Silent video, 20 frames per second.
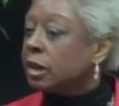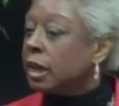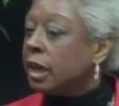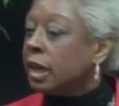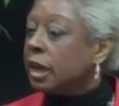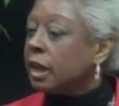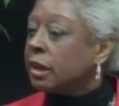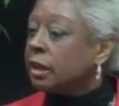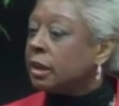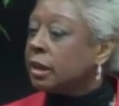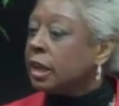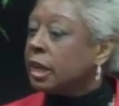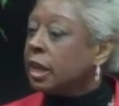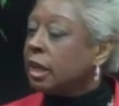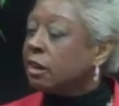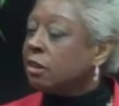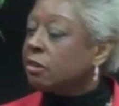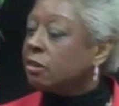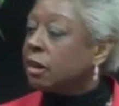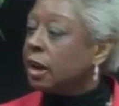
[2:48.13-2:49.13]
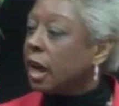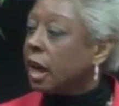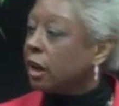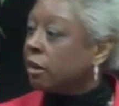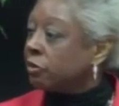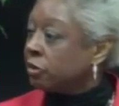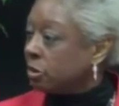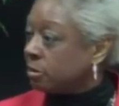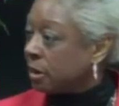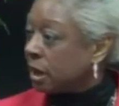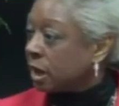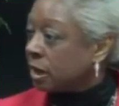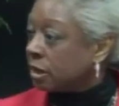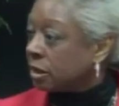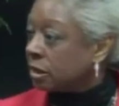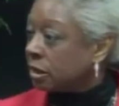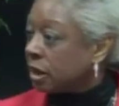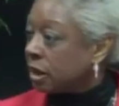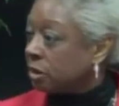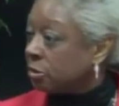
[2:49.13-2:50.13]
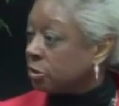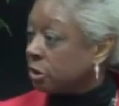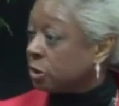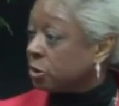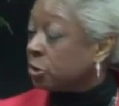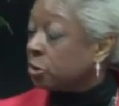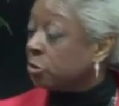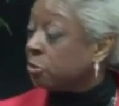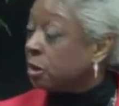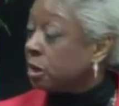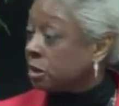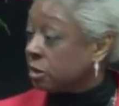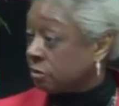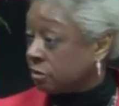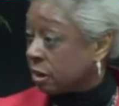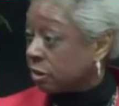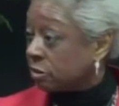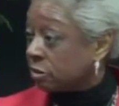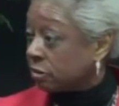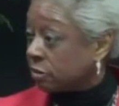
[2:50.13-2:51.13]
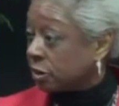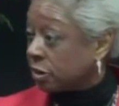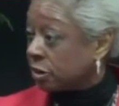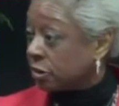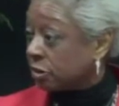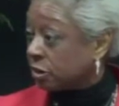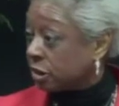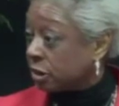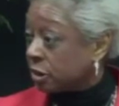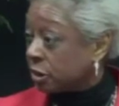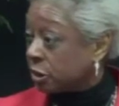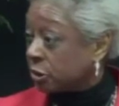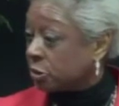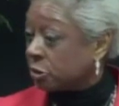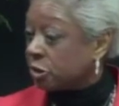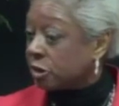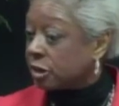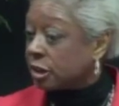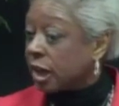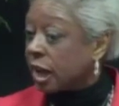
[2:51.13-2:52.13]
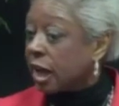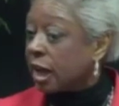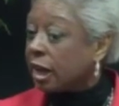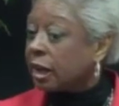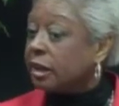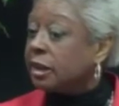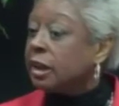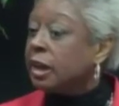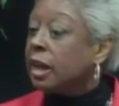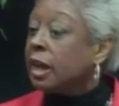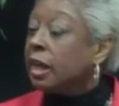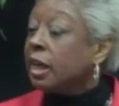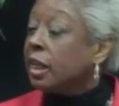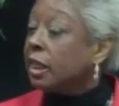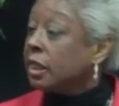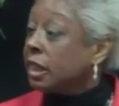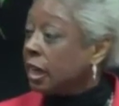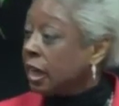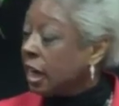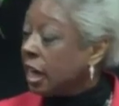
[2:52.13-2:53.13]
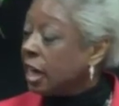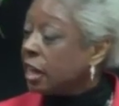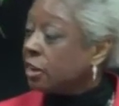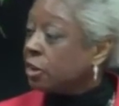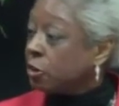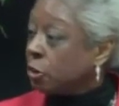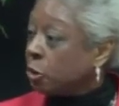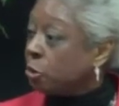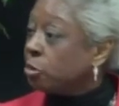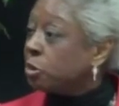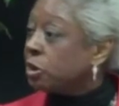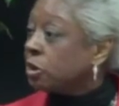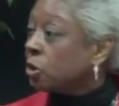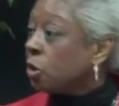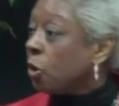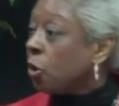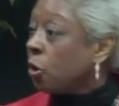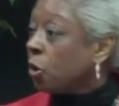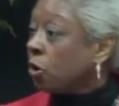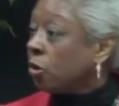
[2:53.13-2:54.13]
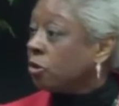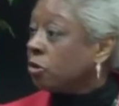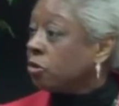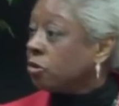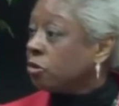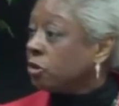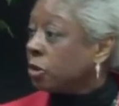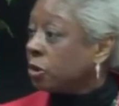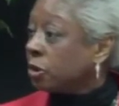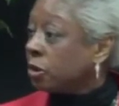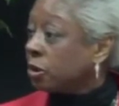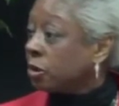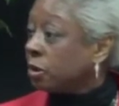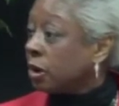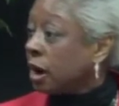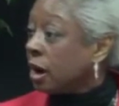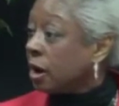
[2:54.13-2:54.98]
And later, after Madeline Gutman, who'd been director of arts and culture, died, they had an open call for